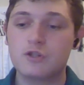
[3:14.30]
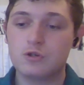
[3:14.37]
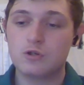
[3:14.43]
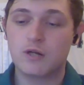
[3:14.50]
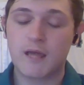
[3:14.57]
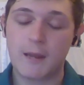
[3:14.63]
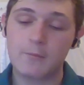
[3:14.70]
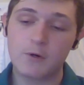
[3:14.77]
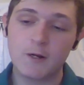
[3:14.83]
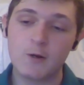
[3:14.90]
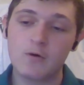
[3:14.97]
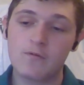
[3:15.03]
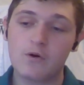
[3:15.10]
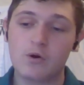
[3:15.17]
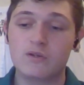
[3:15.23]
Caminero,
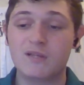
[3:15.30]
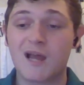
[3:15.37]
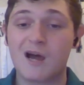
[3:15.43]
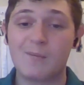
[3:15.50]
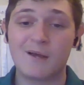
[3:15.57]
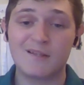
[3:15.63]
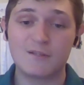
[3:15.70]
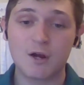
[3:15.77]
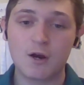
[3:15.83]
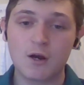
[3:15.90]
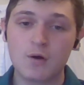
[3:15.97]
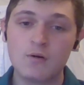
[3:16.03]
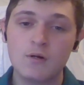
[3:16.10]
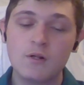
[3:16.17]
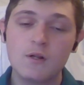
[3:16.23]
of course, Kolten
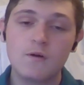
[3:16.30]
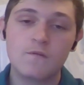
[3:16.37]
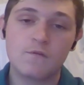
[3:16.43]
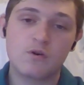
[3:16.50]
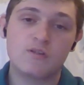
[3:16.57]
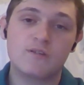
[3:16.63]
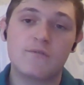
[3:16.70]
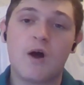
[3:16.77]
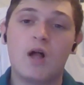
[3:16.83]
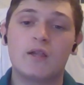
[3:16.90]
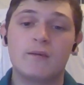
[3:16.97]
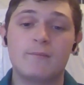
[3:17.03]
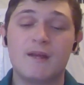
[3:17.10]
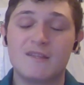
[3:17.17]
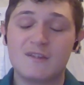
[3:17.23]
Manzardo, for Civale.
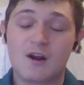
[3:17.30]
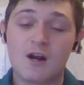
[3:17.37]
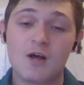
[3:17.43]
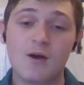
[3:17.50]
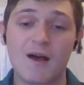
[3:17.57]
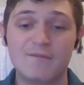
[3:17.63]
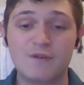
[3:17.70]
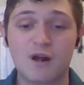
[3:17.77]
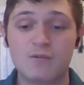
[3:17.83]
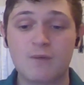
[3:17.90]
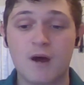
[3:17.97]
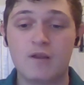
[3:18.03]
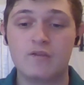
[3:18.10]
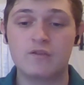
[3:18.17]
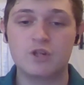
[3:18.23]
Manzardo, I've talked
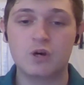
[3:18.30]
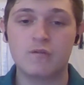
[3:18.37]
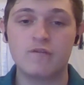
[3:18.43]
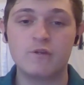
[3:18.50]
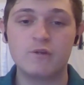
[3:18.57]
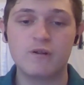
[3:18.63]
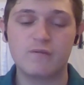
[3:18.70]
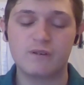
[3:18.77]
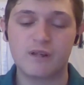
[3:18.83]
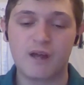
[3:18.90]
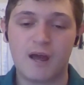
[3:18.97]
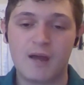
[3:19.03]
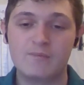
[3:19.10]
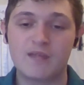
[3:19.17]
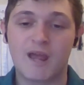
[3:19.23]
about in the show a few different
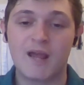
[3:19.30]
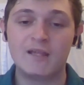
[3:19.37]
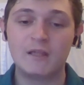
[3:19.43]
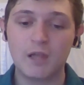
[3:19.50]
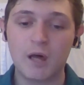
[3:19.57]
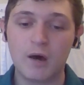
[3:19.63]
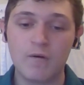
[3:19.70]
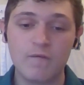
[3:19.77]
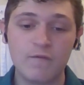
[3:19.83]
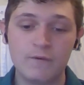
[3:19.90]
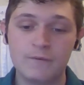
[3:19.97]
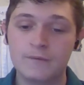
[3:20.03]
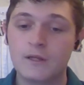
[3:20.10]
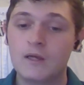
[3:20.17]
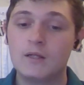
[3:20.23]
times. I love
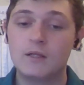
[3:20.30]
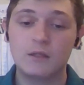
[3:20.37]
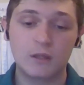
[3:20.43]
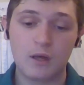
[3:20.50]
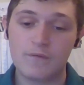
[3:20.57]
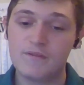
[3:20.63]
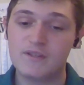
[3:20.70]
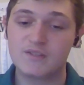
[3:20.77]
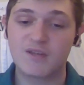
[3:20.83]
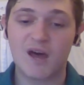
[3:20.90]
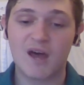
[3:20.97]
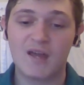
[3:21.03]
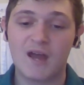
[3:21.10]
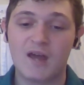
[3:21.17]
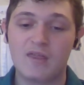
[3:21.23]
this
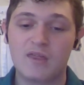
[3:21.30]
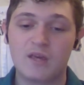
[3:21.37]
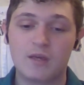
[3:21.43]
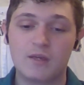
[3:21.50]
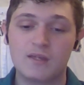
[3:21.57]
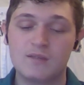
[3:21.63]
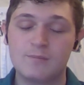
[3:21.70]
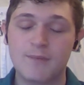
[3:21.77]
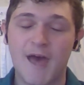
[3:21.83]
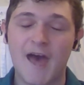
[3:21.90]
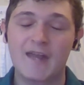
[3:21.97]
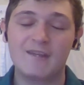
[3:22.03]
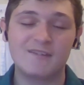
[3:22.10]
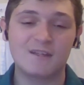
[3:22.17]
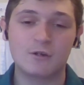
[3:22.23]
guy. I think his
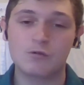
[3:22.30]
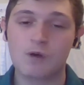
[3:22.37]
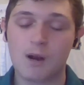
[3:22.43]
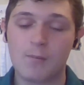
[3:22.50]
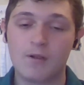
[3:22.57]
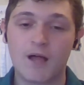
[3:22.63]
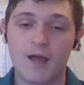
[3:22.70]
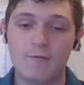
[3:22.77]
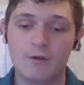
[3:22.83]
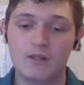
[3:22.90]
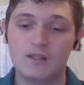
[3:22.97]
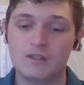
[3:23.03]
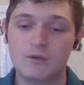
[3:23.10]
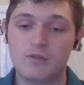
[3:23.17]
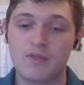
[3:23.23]
bat is incredible. I
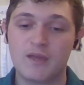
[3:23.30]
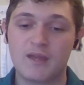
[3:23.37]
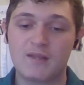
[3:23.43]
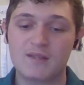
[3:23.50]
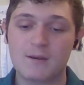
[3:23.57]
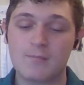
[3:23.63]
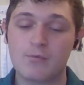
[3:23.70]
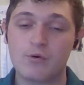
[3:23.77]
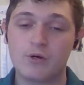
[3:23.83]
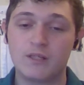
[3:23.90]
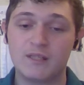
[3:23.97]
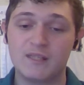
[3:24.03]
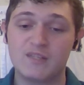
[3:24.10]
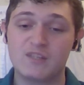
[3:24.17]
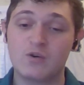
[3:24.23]
really do think at some point
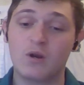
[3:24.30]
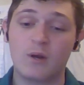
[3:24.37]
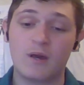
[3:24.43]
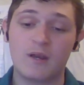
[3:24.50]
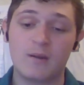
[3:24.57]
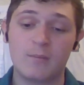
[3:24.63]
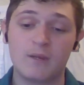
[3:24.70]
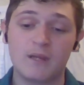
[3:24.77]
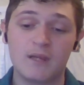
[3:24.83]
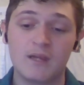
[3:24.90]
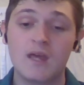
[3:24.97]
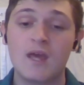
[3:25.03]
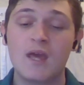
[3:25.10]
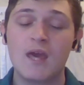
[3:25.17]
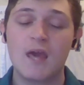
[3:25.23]
he is going to end up being
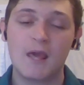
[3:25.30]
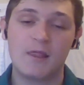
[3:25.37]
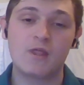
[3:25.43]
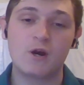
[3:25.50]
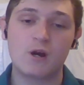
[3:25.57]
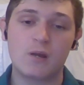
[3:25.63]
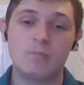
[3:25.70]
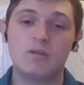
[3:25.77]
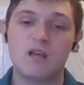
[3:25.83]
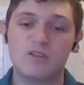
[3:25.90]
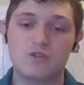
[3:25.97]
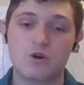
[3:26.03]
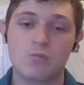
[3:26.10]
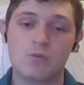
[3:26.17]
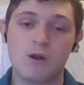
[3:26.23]
a
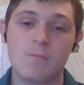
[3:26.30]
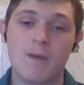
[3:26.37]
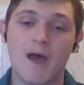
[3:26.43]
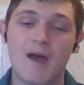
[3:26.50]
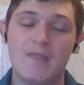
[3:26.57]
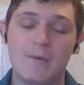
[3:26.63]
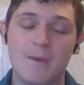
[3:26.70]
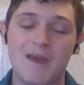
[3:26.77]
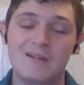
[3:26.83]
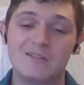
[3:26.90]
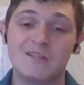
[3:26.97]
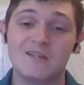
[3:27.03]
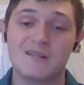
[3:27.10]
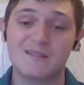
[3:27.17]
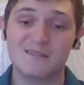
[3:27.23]
30-plus home run bat in the major
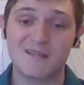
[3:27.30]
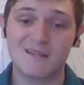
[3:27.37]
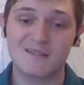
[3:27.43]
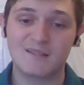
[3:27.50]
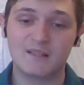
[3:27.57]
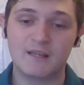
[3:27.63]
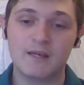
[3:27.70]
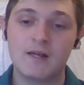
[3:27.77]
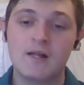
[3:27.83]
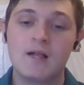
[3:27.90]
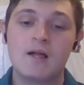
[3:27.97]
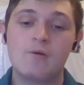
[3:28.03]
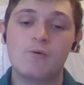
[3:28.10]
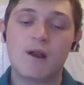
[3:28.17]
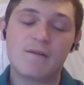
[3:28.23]
league consistently.
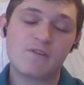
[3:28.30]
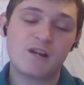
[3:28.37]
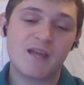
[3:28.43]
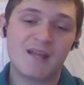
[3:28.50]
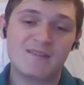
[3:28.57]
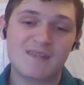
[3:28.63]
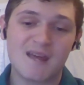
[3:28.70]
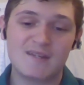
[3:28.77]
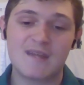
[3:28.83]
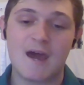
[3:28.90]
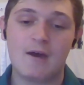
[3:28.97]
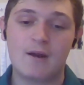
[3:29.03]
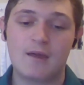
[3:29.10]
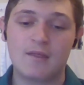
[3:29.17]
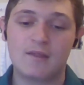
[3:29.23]
Whenever he gets that
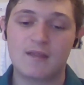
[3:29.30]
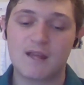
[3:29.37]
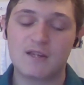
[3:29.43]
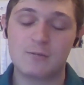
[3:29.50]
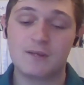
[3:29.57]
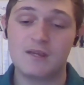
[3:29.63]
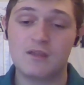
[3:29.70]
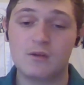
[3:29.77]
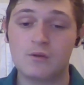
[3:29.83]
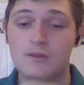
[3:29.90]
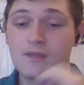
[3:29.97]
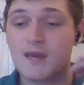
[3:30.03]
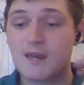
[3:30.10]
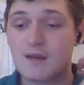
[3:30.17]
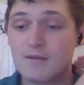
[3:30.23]
down, I think that should be either
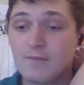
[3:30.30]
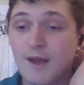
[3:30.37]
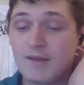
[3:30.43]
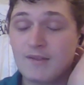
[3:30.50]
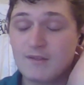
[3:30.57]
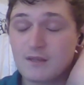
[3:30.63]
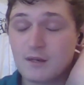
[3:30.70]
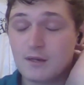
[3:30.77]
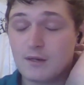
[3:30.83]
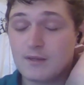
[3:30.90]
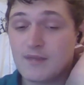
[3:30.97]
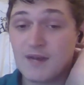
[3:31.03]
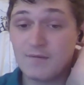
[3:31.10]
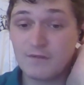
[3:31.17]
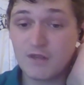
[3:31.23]
by
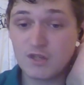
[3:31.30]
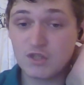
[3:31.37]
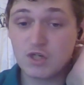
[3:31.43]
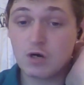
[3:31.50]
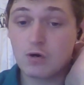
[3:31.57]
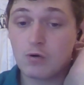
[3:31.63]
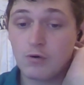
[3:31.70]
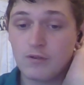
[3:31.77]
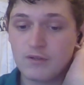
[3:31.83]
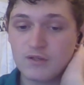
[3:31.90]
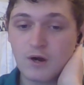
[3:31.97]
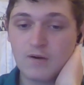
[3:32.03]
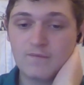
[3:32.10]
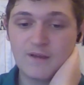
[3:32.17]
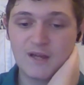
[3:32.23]
the end of this year or the
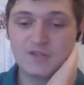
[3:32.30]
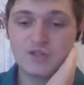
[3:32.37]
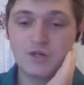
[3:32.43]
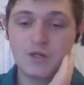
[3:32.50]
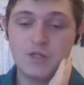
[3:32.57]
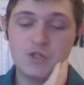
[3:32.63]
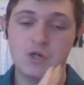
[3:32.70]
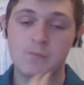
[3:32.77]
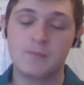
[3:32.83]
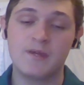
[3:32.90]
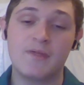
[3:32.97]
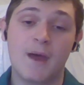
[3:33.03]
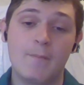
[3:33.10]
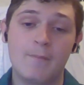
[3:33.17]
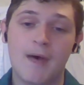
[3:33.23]
start of next year. He should be
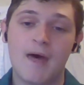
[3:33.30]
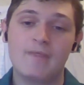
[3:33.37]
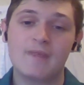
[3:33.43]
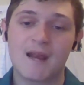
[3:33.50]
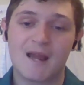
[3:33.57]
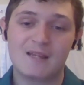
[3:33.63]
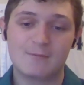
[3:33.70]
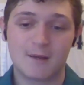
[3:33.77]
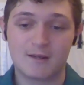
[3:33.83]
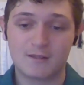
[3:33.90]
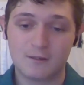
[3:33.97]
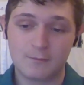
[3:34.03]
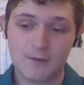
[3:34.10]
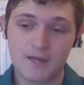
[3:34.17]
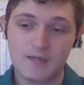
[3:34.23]
that bat that I expect him
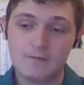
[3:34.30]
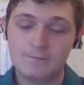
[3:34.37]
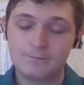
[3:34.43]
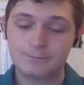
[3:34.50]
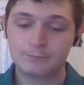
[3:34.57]
to be.